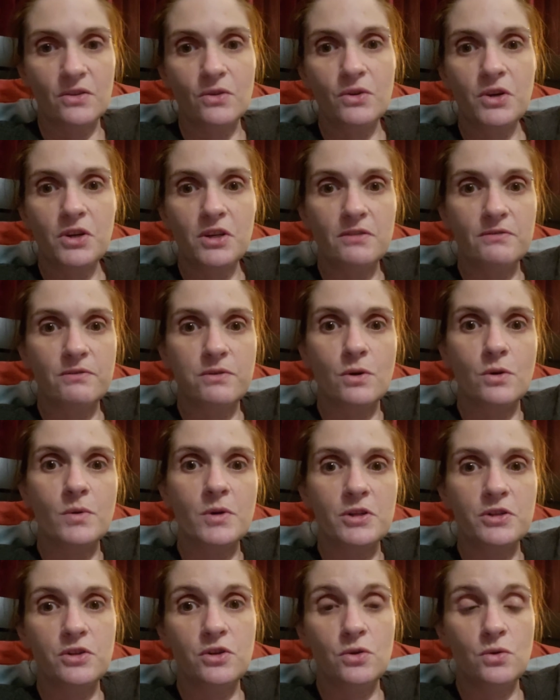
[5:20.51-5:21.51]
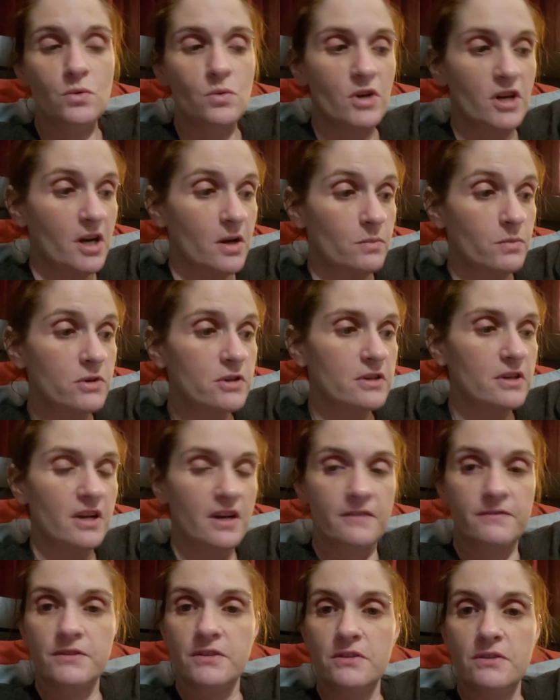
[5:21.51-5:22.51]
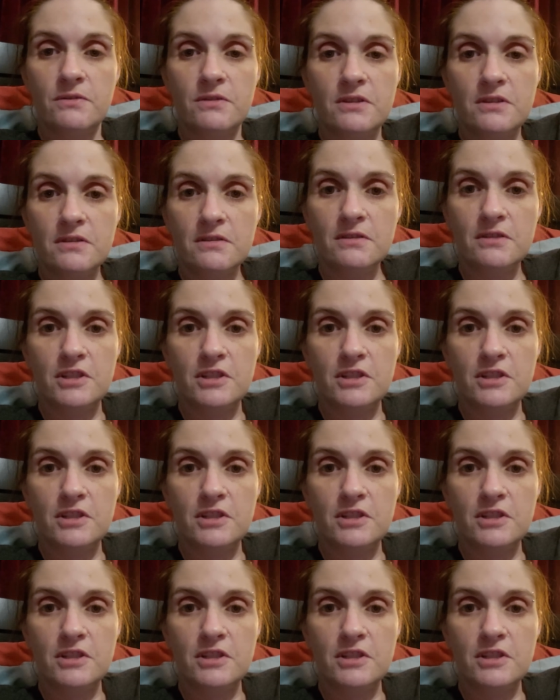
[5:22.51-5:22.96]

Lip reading: looking forward to when I wouldn't have to do it.